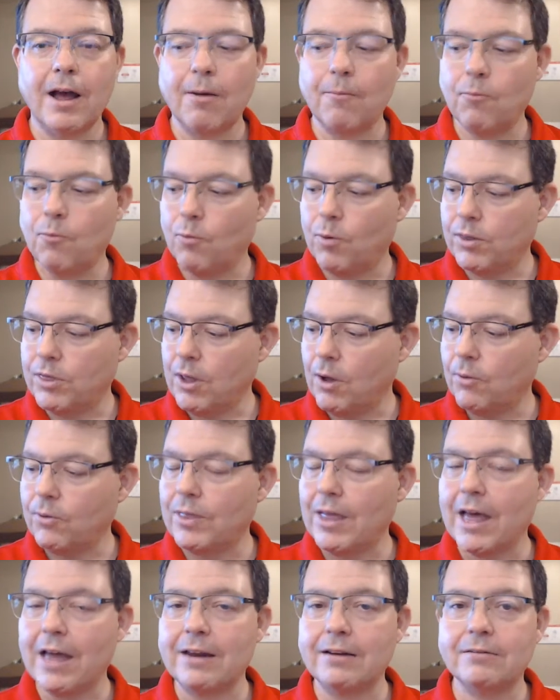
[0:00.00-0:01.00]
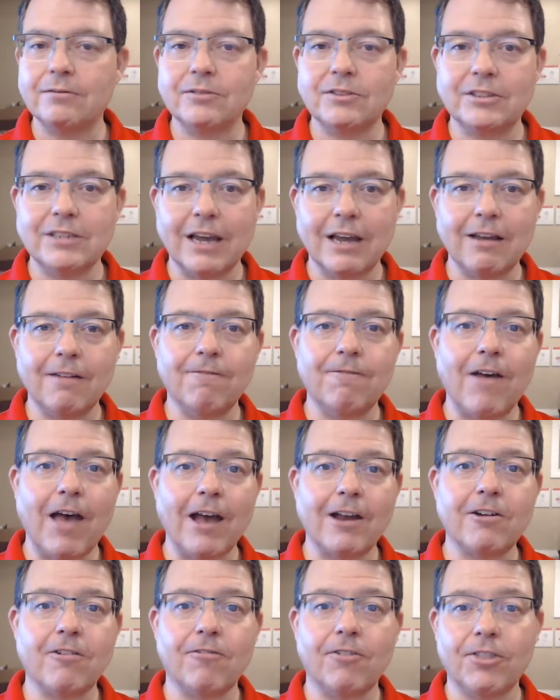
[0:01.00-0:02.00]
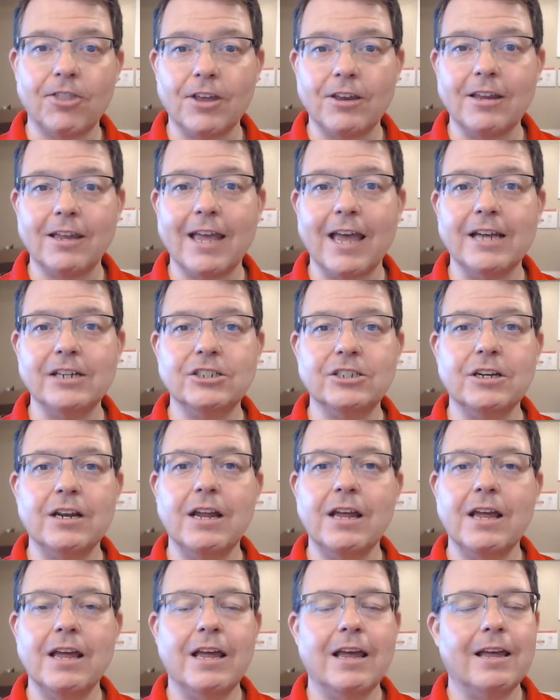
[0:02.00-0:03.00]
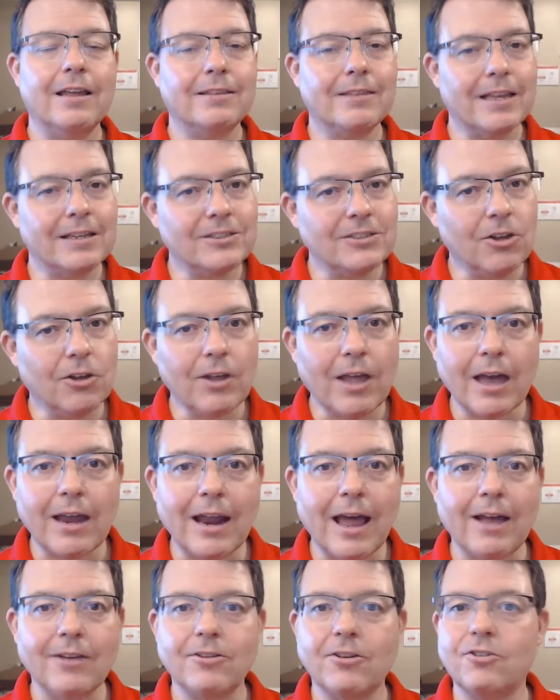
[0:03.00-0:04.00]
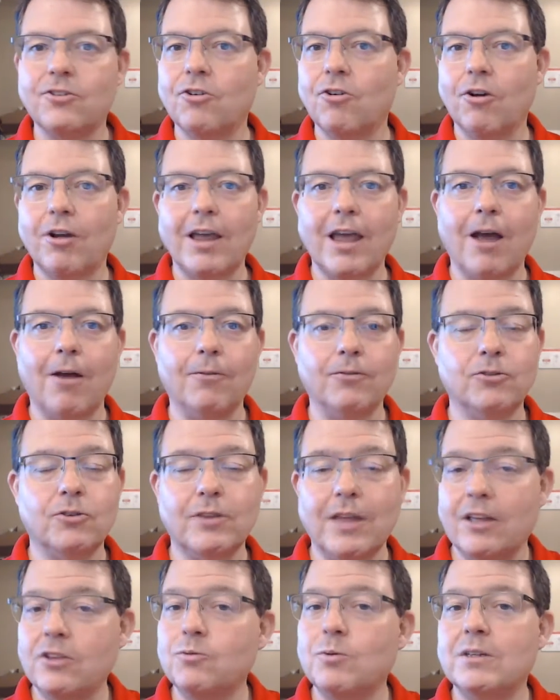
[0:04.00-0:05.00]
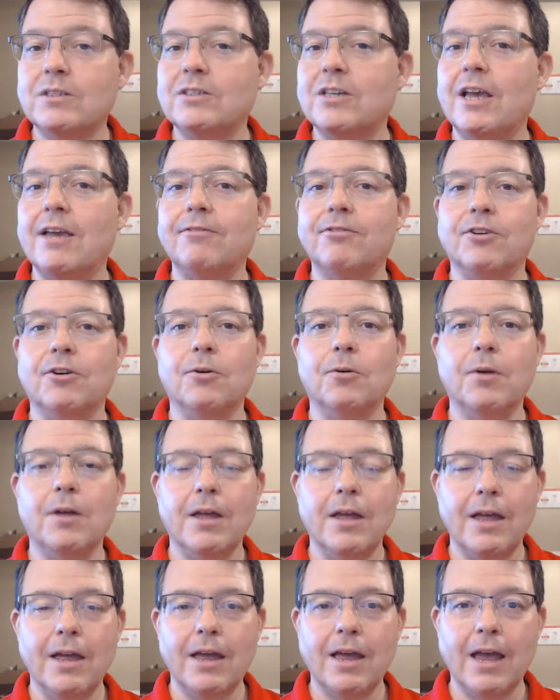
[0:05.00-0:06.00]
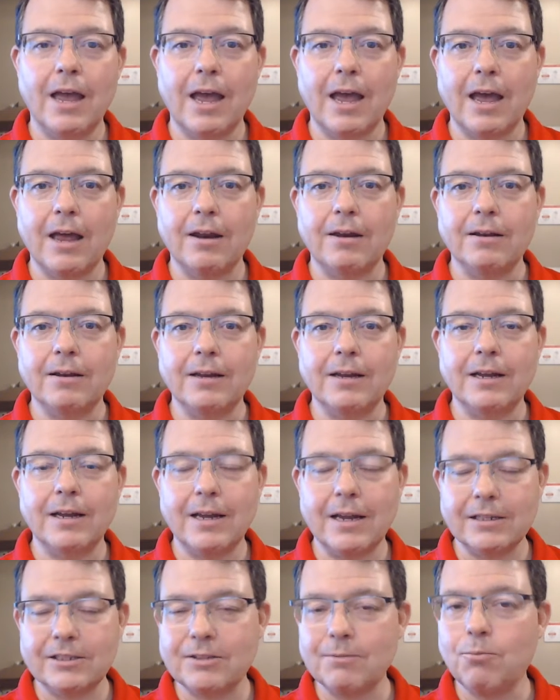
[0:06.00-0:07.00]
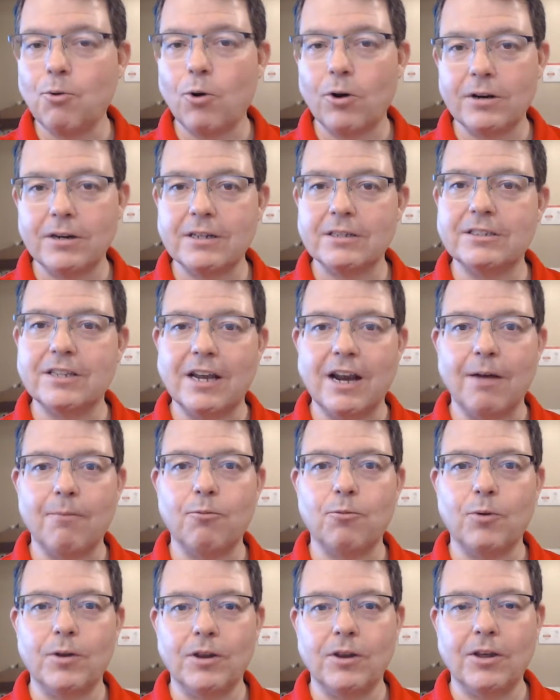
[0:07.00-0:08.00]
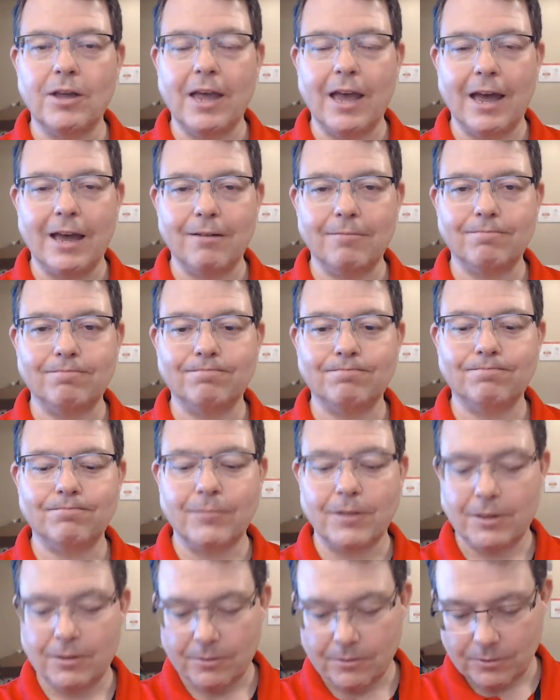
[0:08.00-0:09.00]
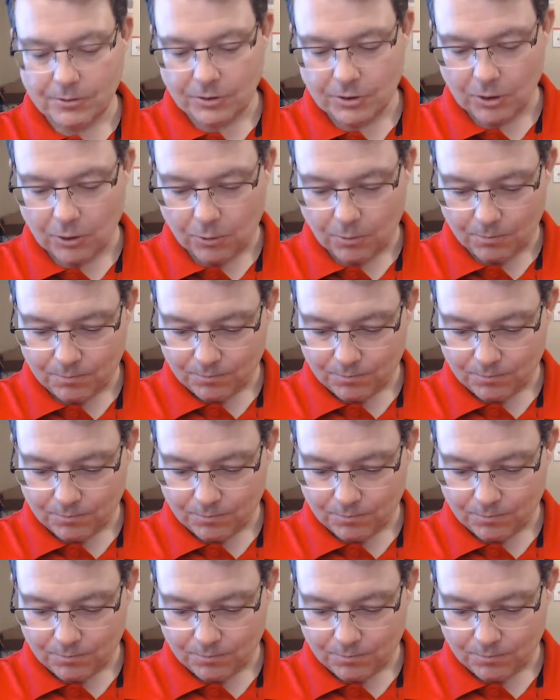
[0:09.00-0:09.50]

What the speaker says: without that second factor of authentication, they still can't access your account. So that's what saves you. And it's important to set up when you can. So